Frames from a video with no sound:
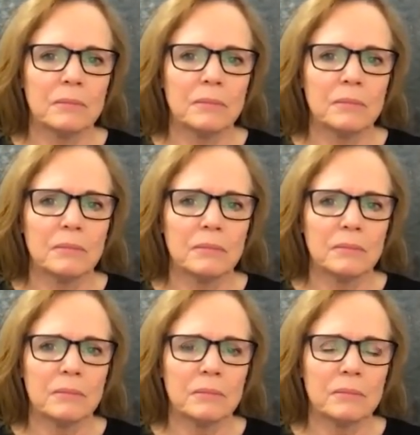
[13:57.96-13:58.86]

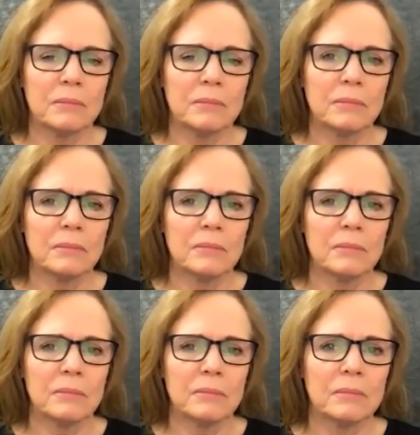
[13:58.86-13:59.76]

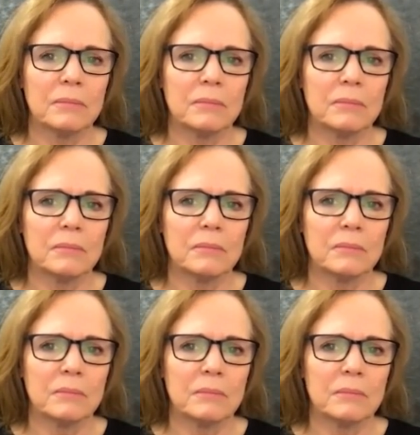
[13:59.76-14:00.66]

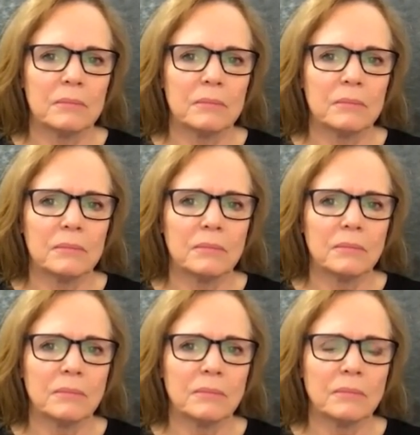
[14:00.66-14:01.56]

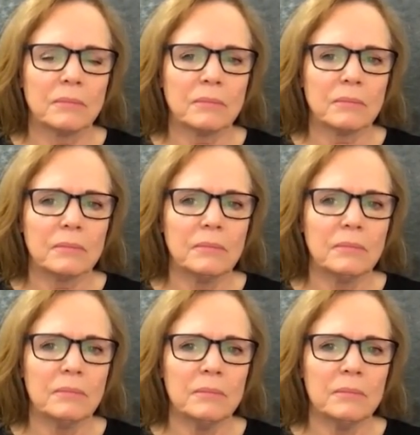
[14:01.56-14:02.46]

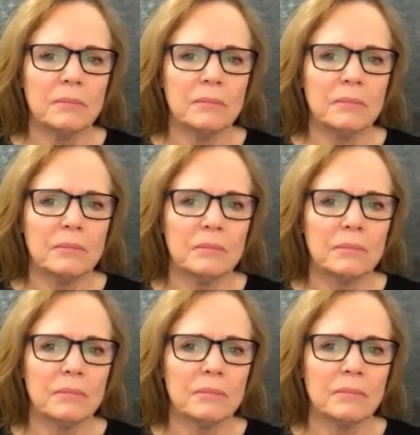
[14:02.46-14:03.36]

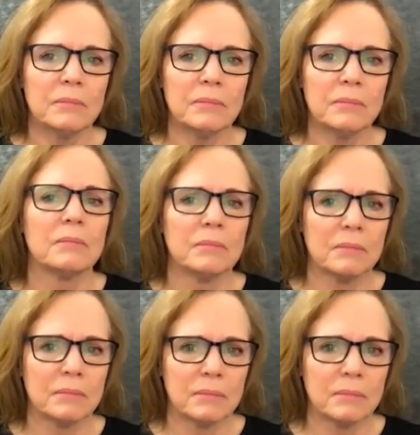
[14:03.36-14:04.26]

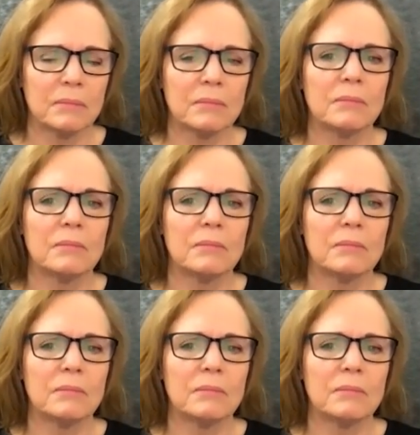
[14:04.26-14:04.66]
The person shown says nothing.